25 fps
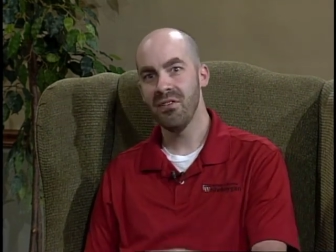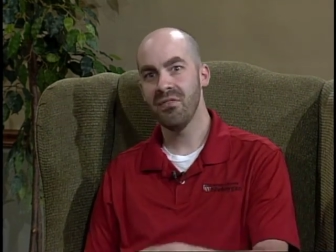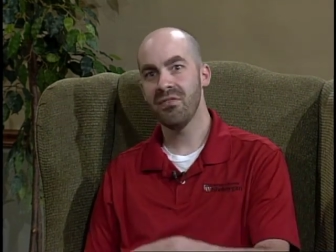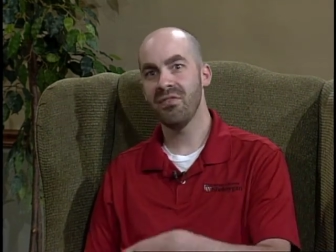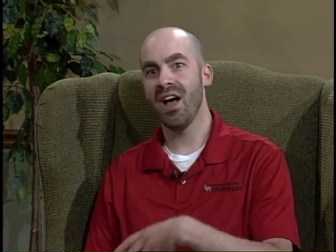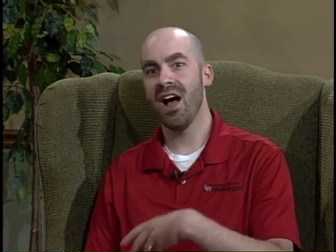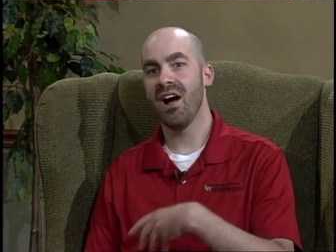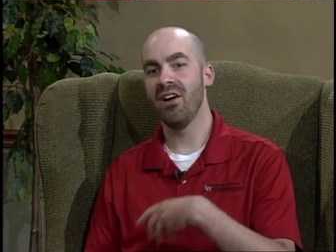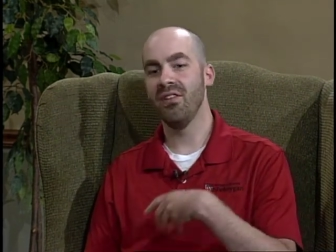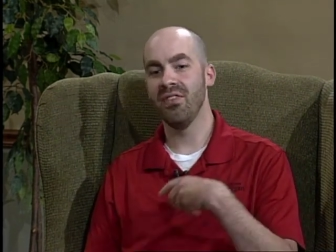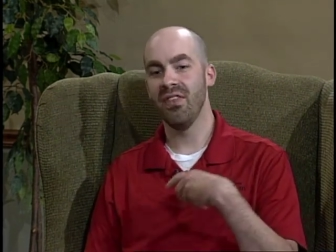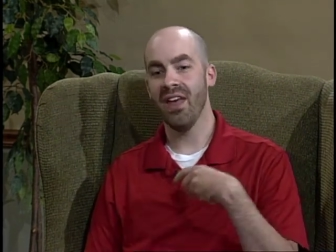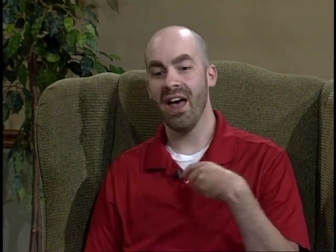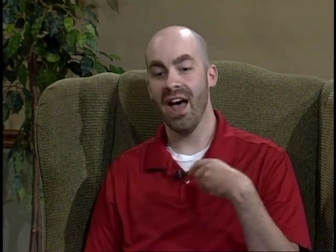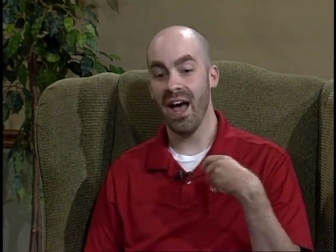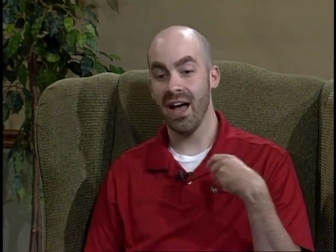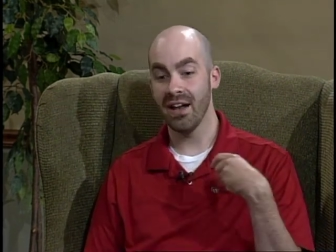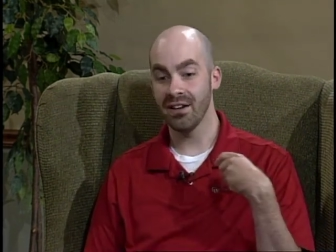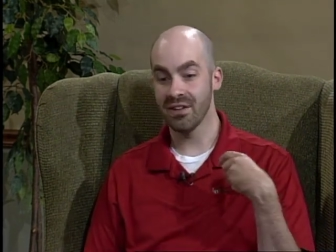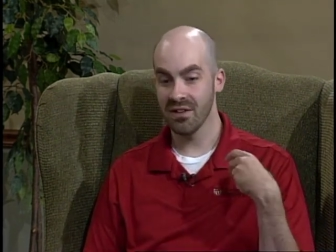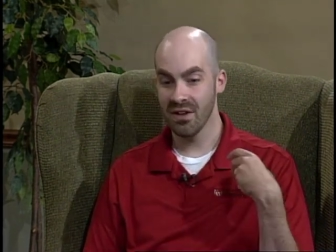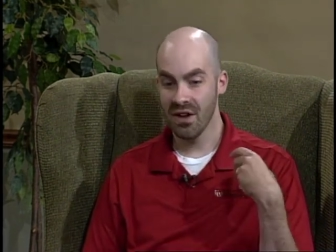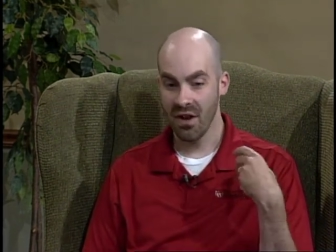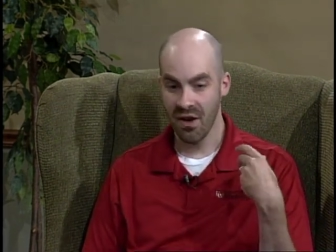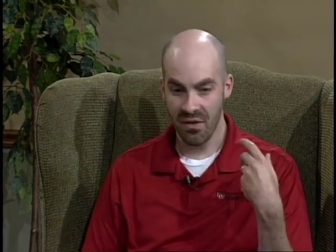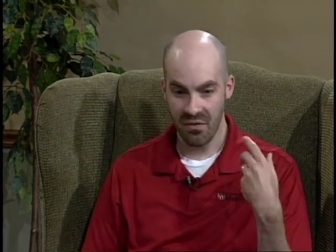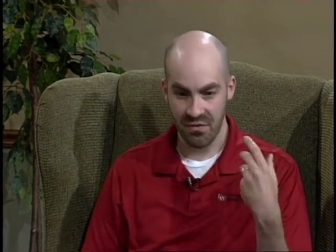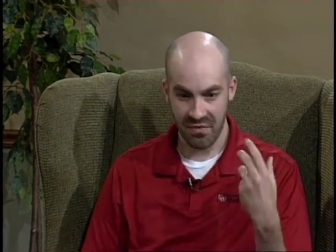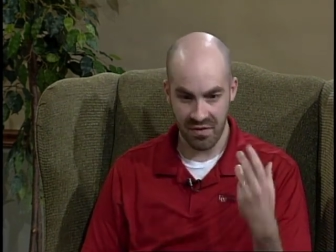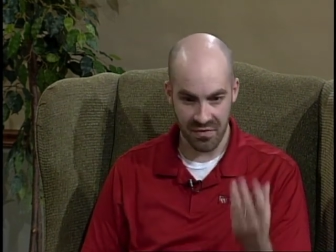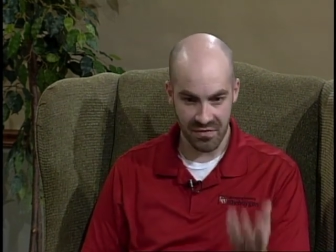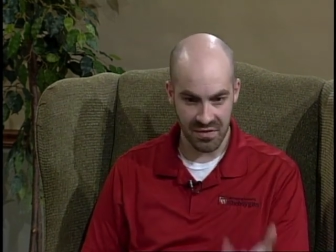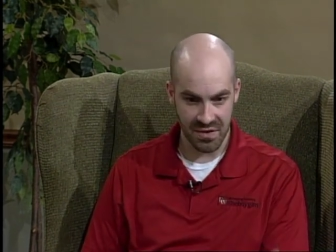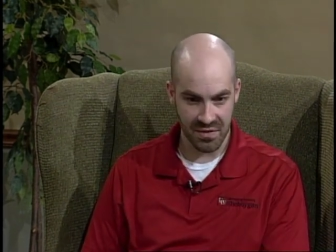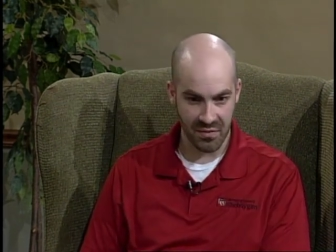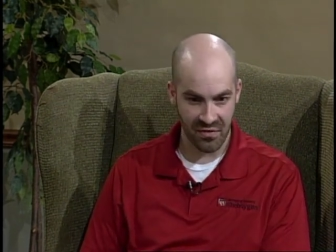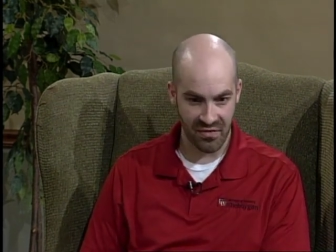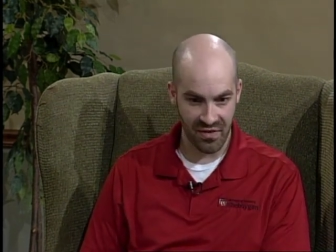found that
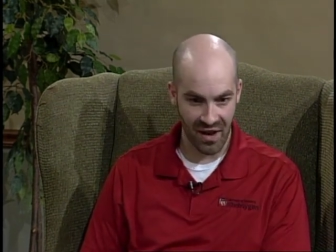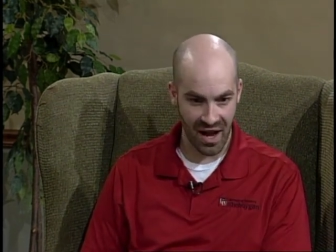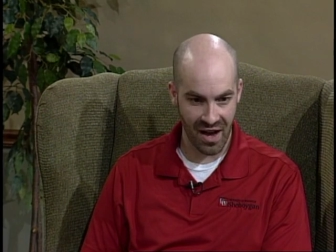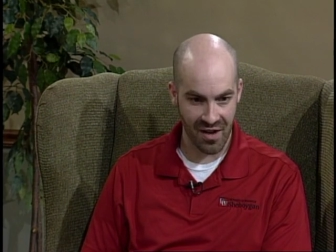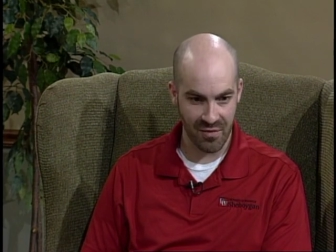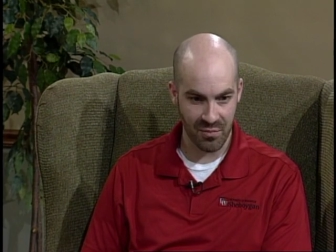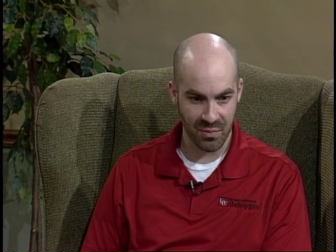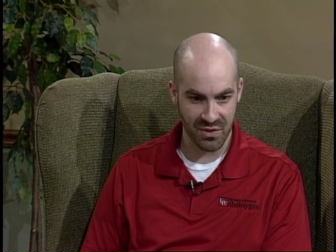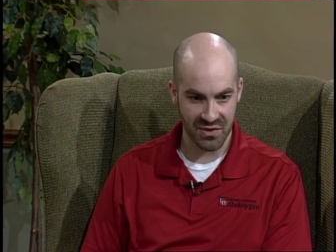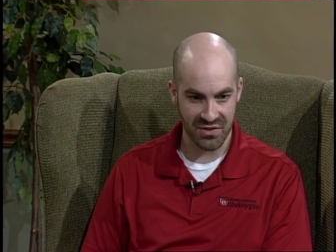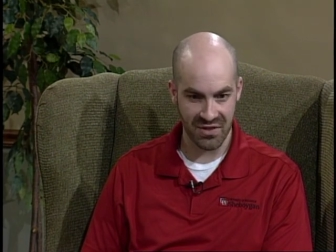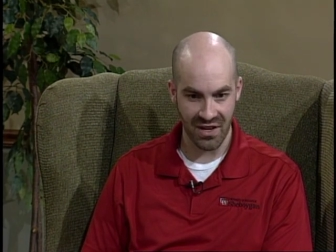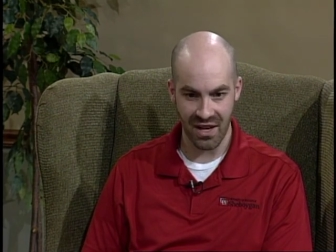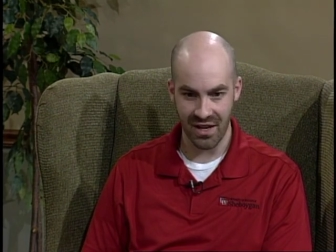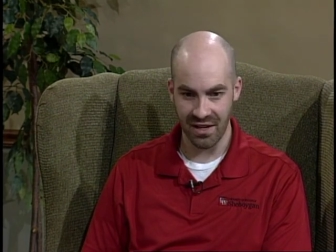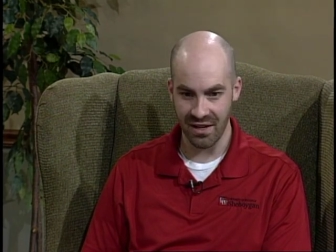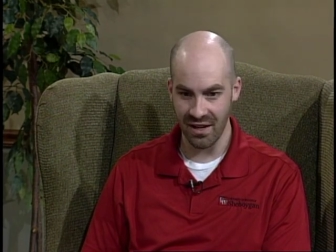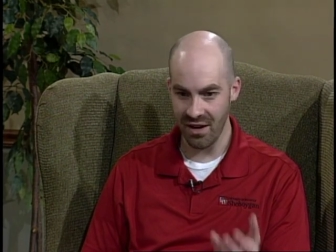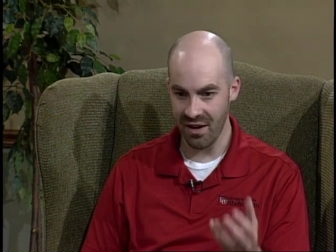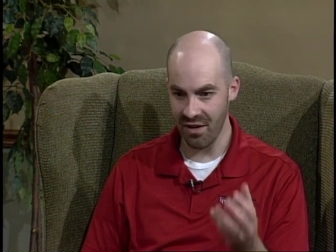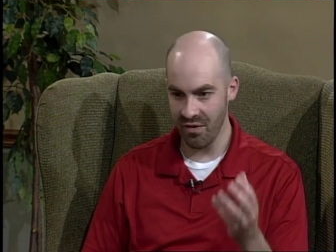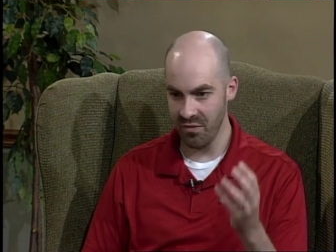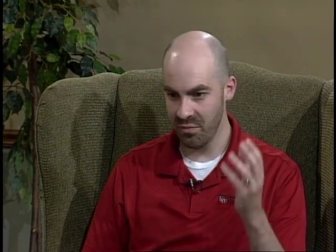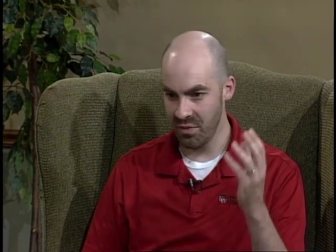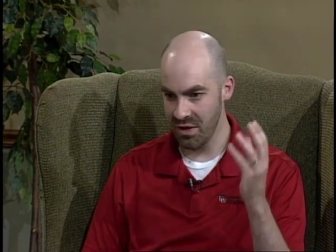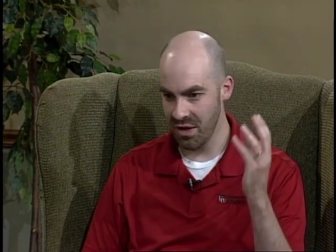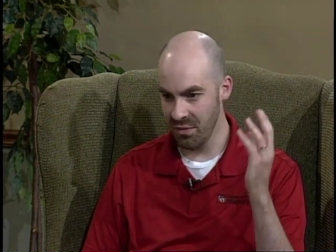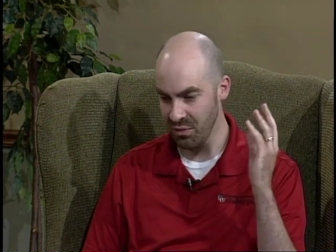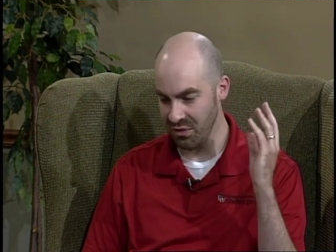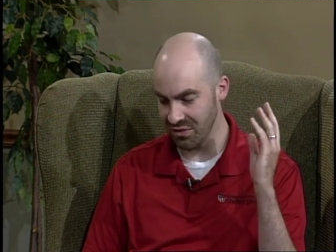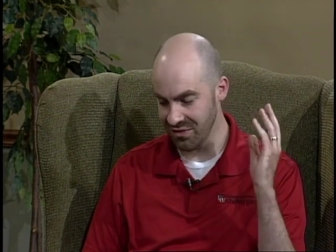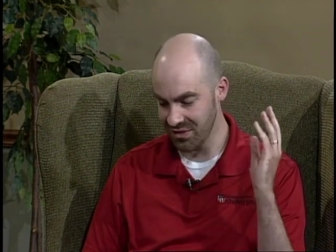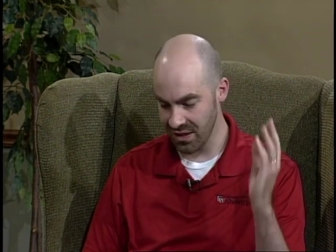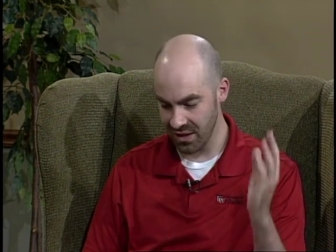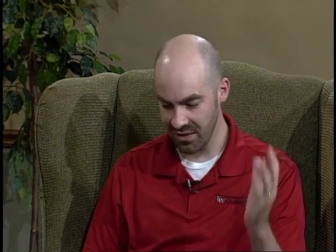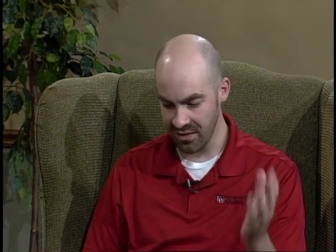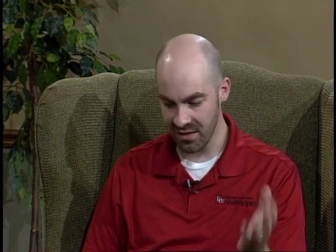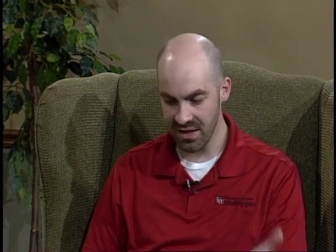55% of people
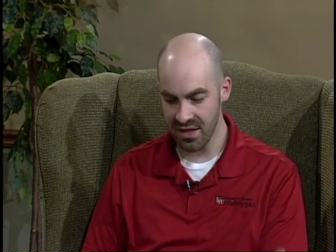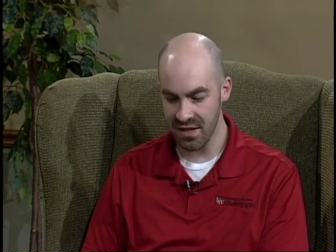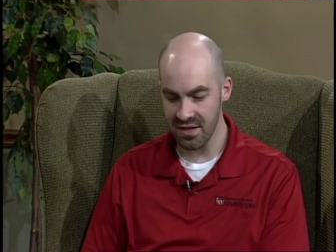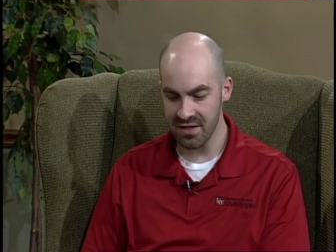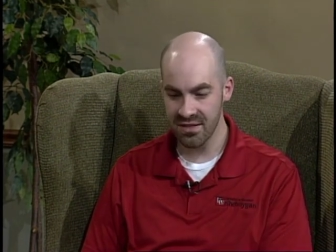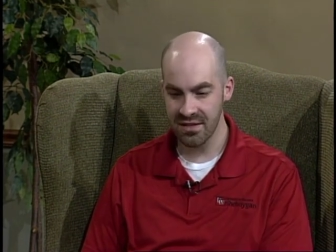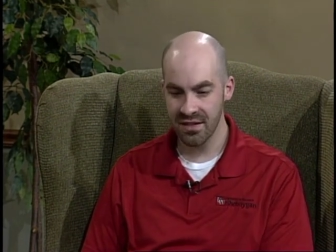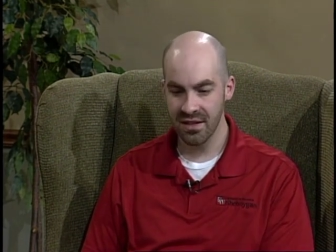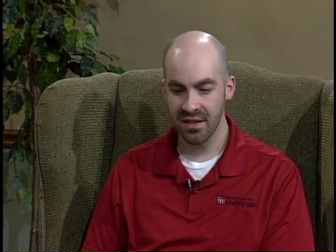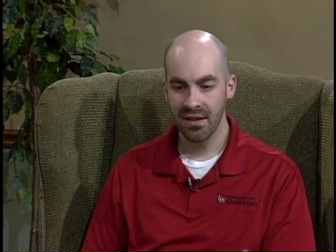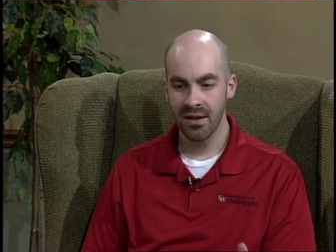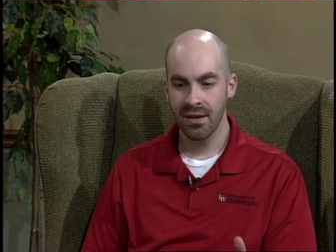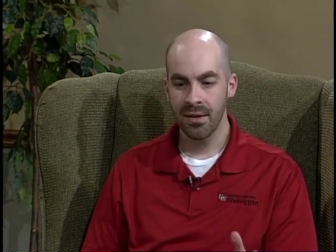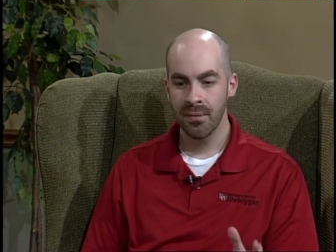did this,